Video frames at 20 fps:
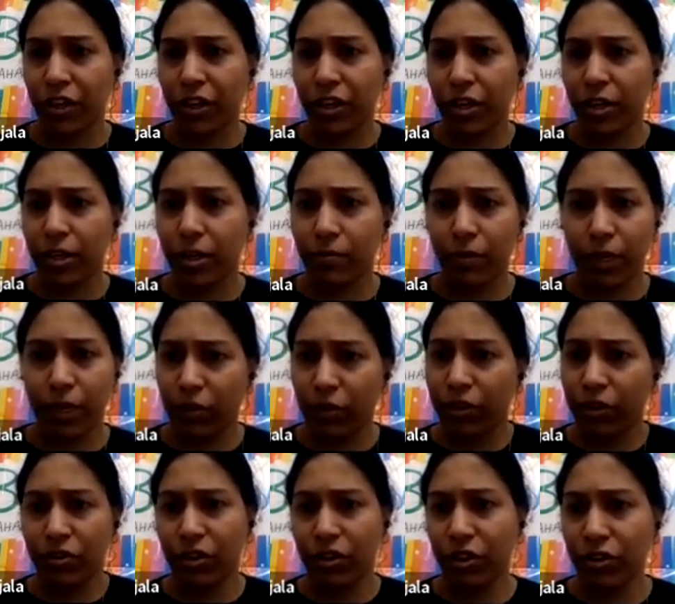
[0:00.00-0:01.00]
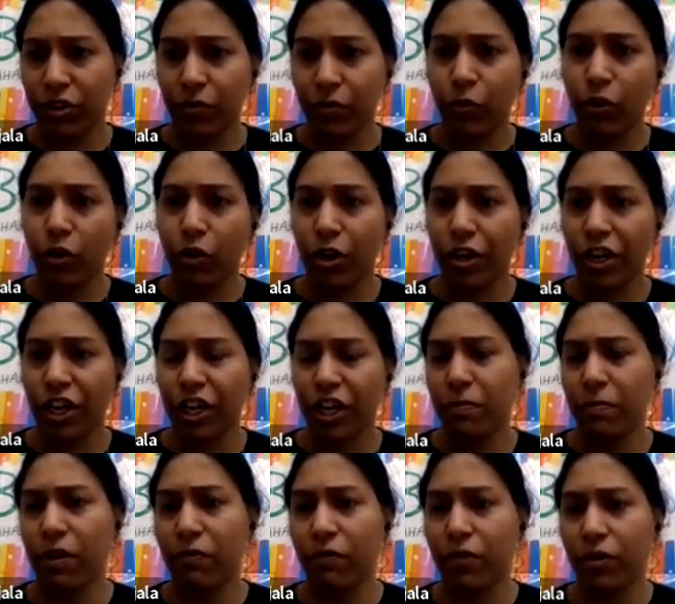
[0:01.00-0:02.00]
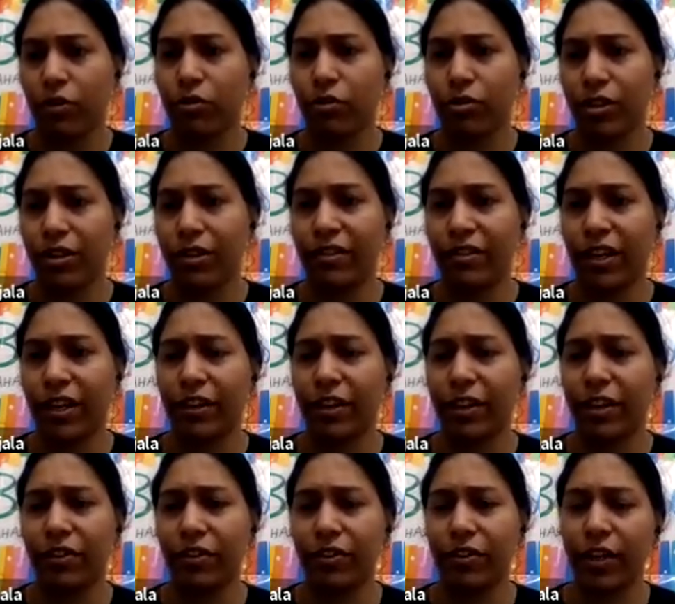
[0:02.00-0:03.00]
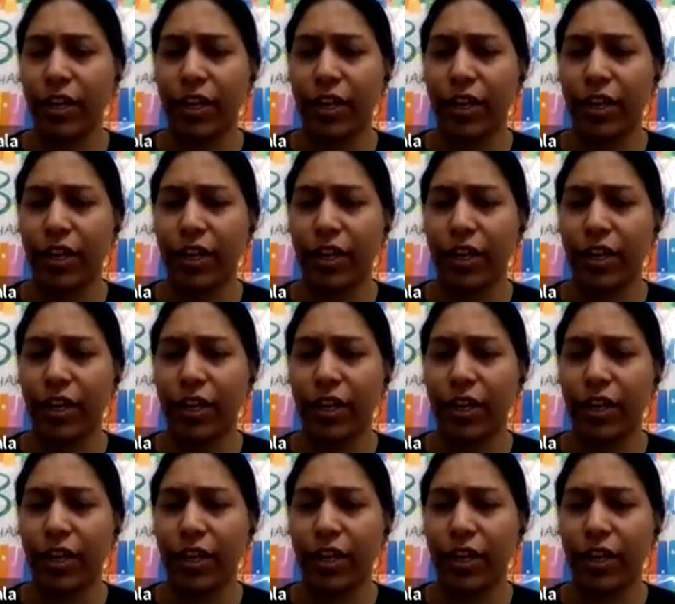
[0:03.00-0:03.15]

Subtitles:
Like there's a recent book on NLP for social scientists,